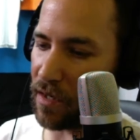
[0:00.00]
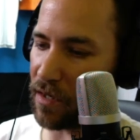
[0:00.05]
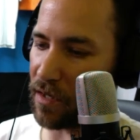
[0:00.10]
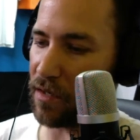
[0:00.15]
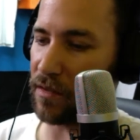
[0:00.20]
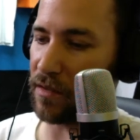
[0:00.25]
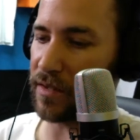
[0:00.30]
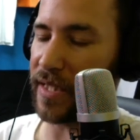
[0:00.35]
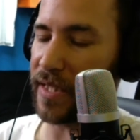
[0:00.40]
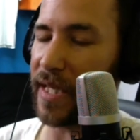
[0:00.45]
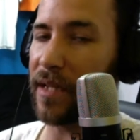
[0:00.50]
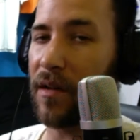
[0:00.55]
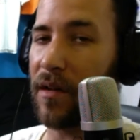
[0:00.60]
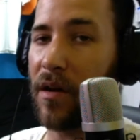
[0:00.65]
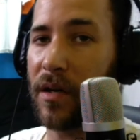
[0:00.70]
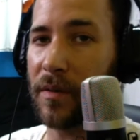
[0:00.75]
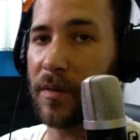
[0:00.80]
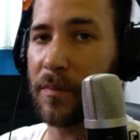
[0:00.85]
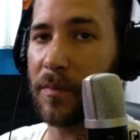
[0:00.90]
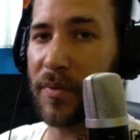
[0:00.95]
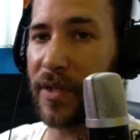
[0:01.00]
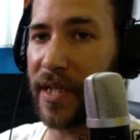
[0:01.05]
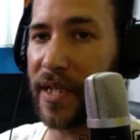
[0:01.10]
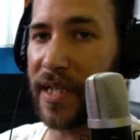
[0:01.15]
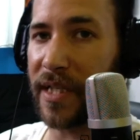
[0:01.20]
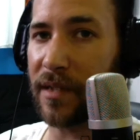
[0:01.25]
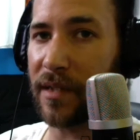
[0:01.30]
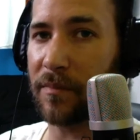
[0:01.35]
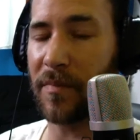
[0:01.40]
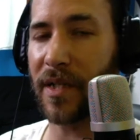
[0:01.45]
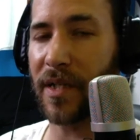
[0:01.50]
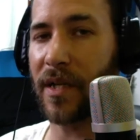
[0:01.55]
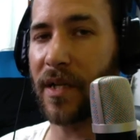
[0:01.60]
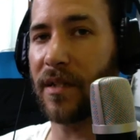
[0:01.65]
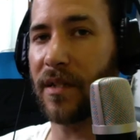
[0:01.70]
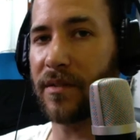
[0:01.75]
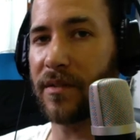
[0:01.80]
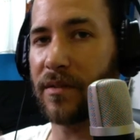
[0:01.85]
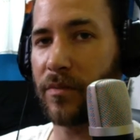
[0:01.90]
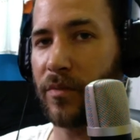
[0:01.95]
all day long printing
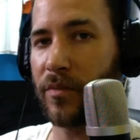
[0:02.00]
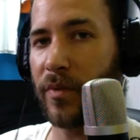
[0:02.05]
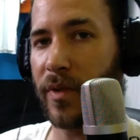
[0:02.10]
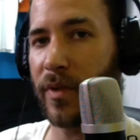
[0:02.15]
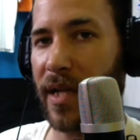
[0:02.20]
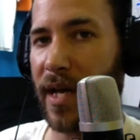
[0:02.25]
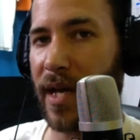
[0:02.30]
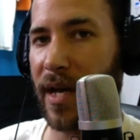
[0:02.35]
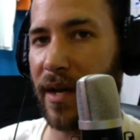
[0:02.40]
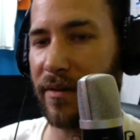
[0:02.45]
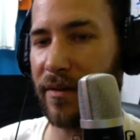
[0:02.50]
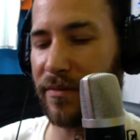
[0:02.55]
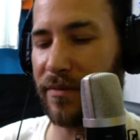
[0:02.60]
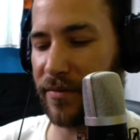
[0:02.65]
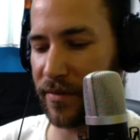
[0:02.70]
because we have